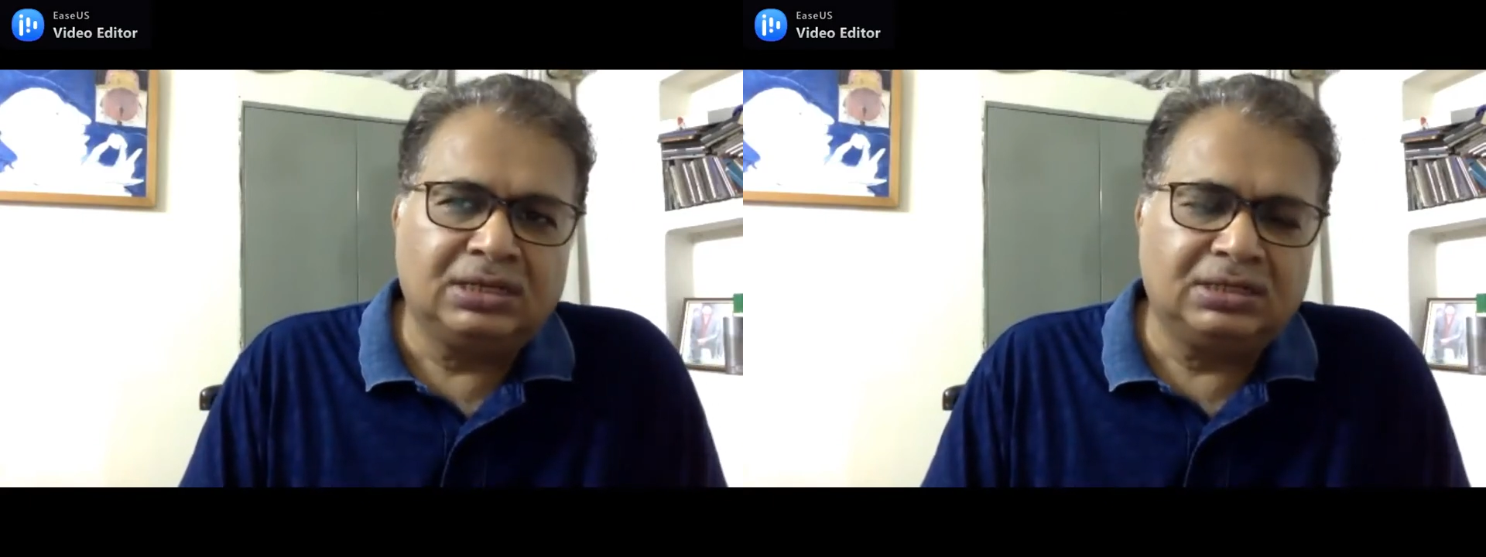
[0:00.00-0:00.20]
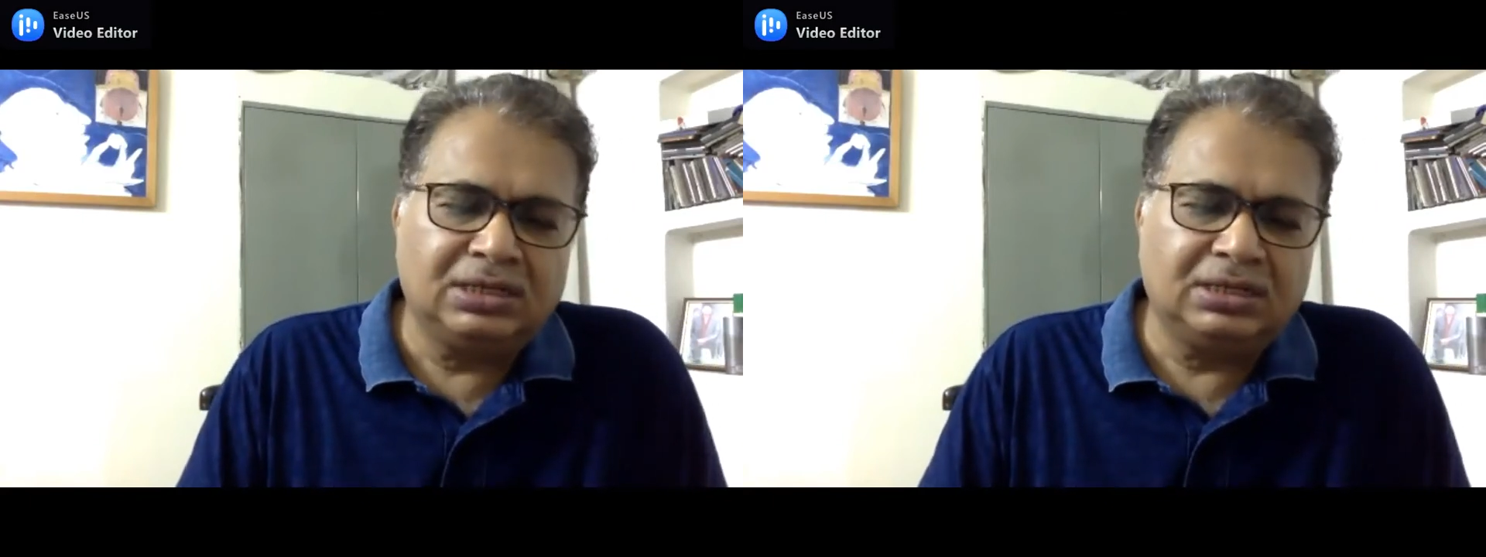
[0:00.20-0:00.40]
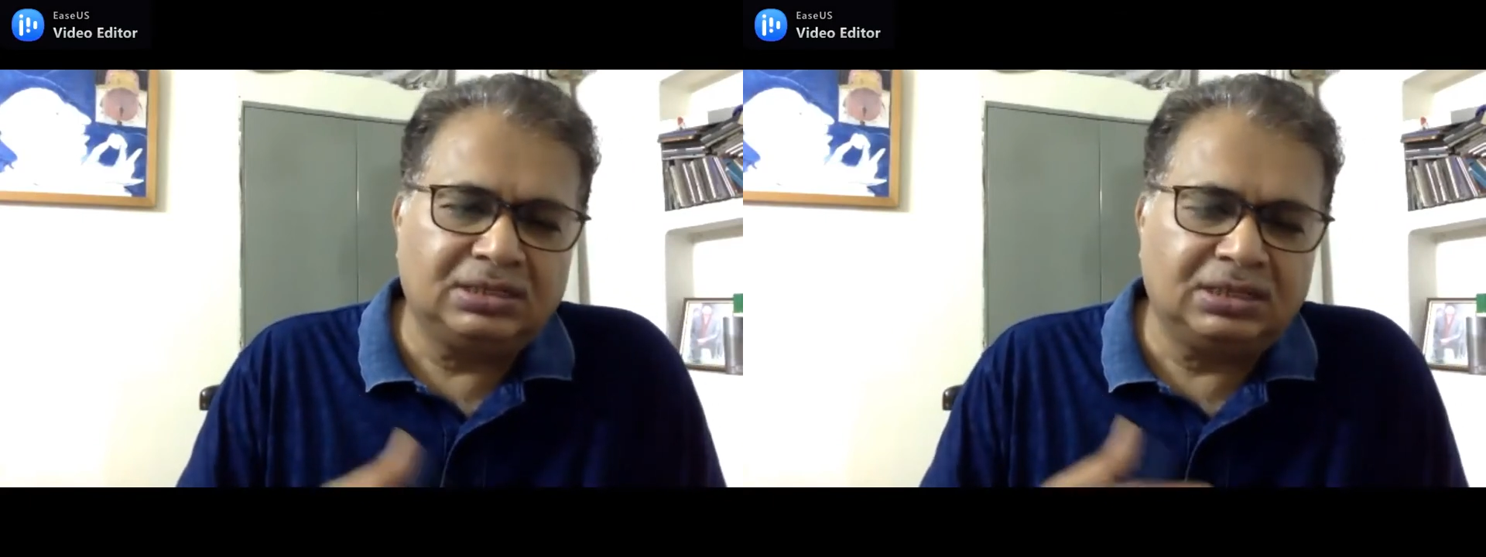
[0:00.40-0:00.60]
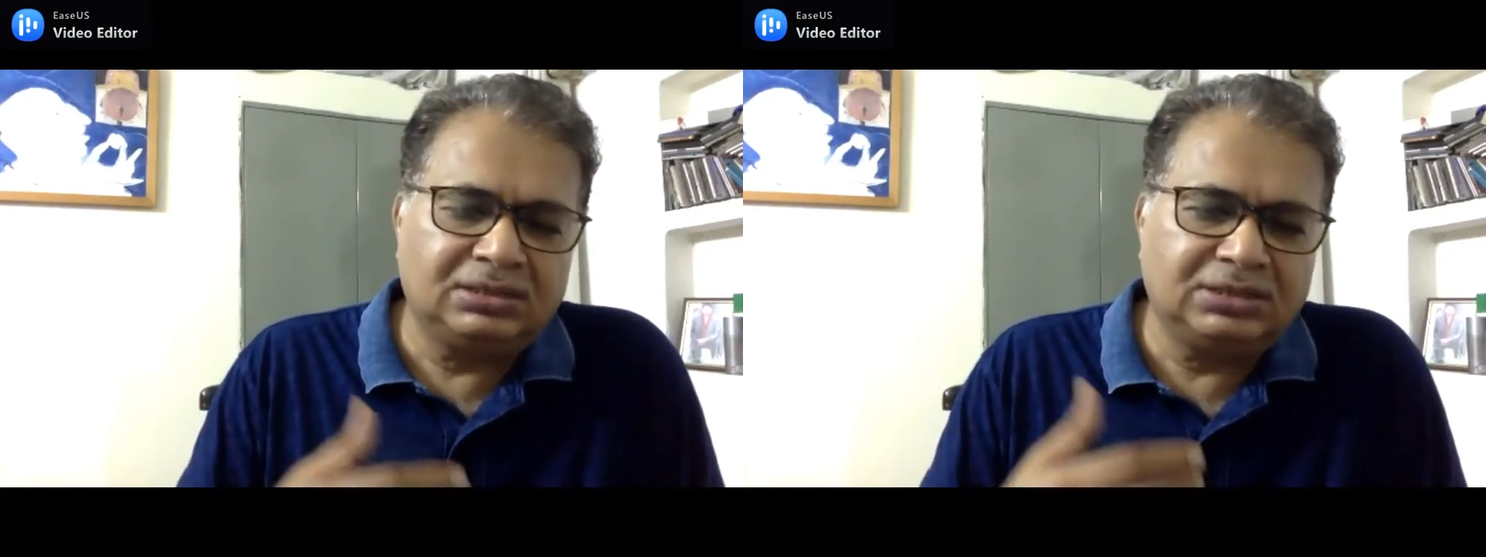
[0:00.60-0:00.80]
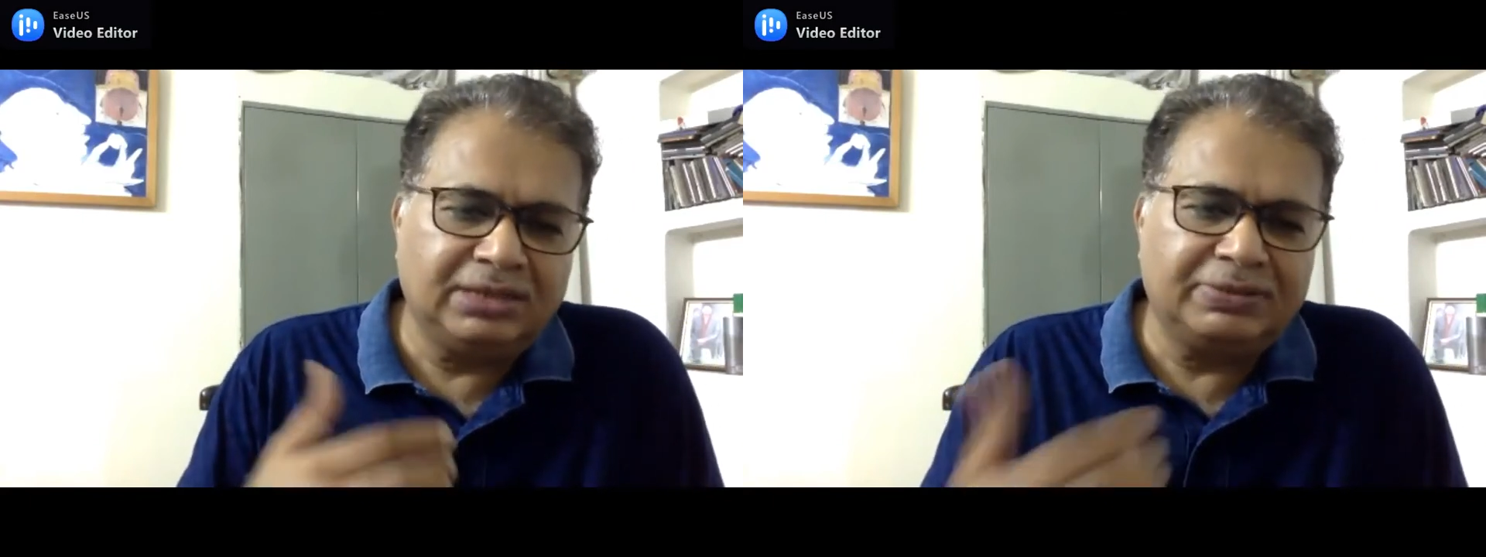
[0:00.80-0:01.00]
the
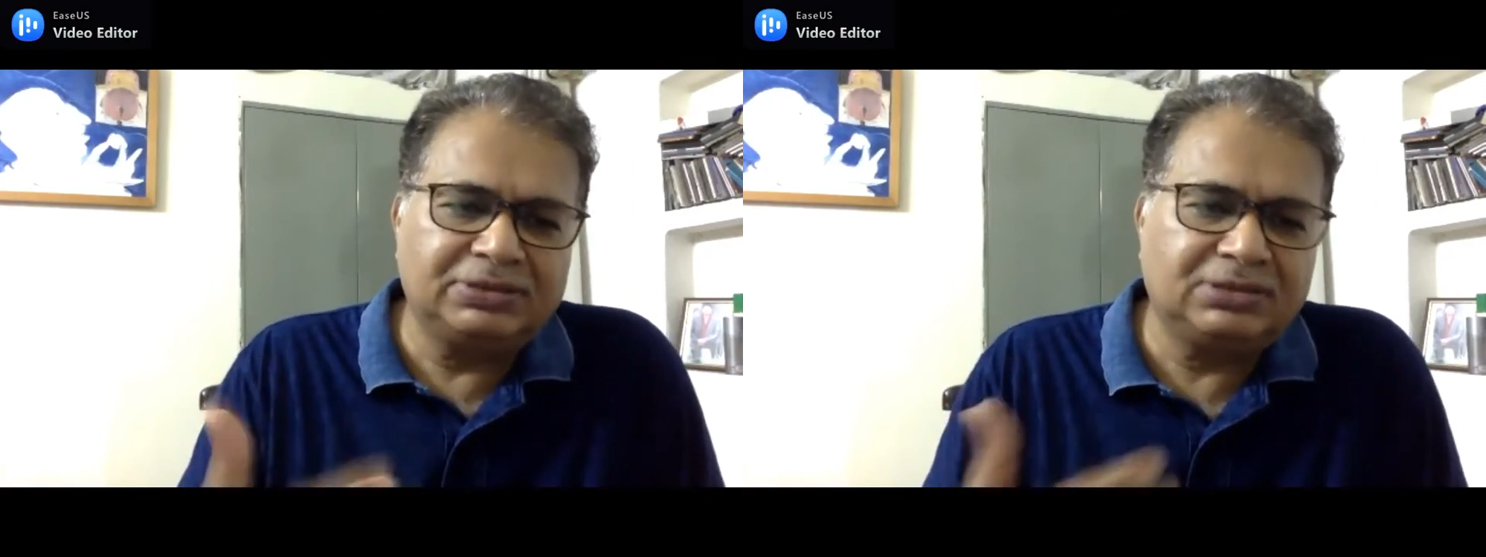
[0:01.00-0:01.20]
cheapest